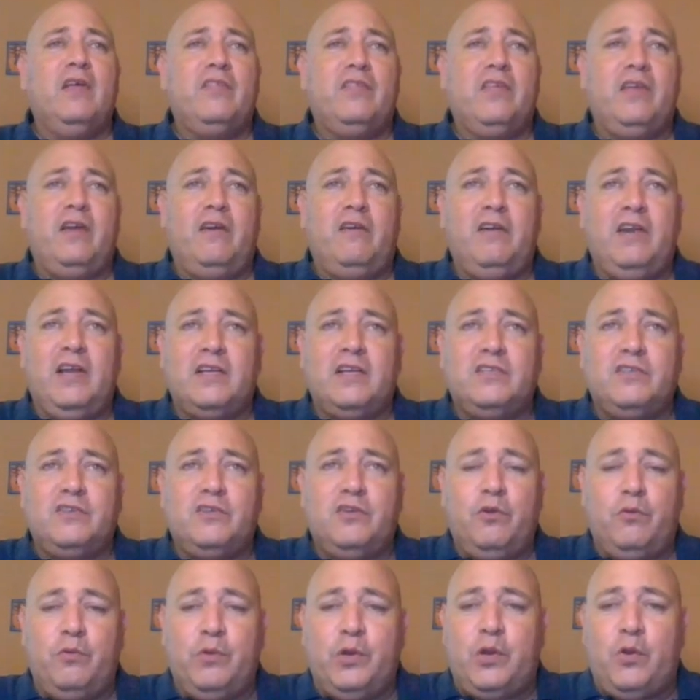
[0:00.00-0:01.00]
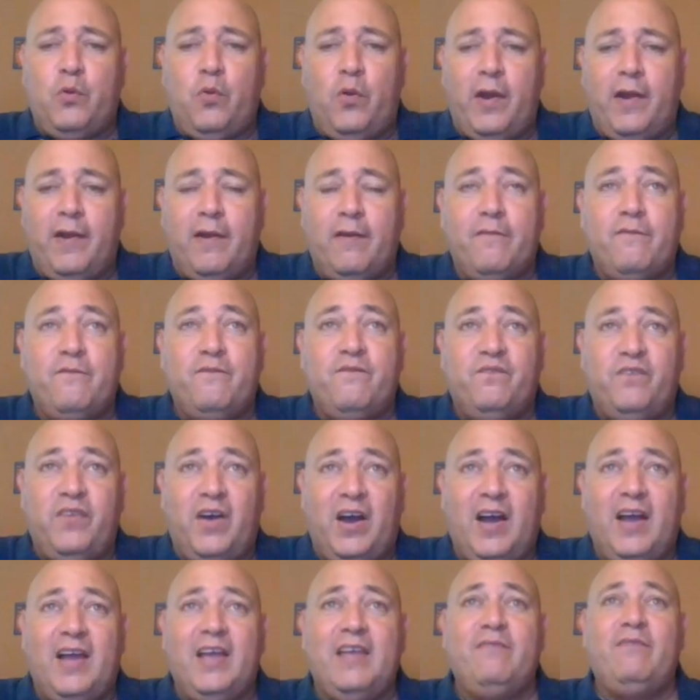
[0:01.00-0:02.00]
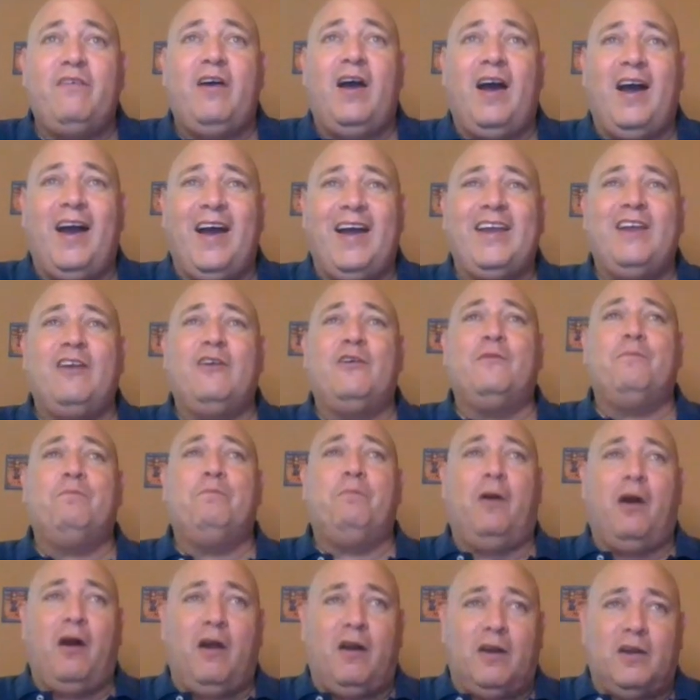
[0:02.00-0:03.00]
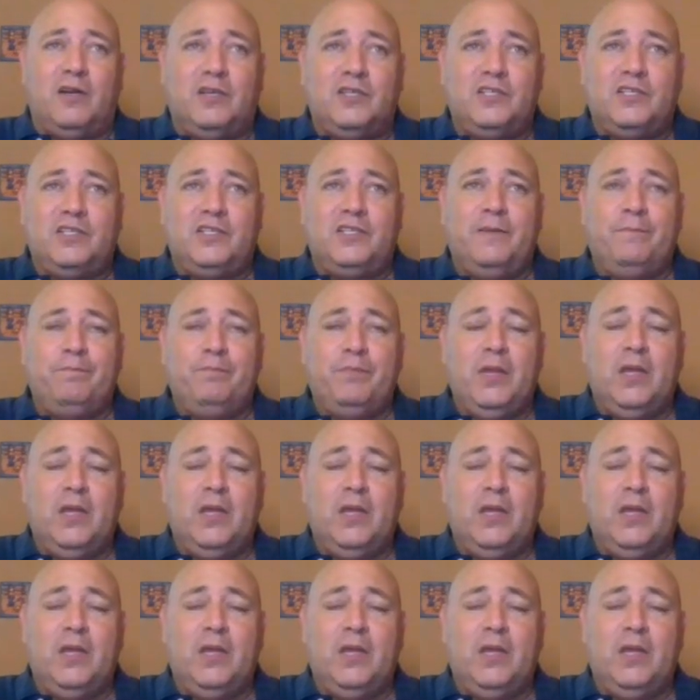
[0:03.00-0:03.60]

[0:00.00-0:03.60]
the iron axe is going to require 5 iron bars.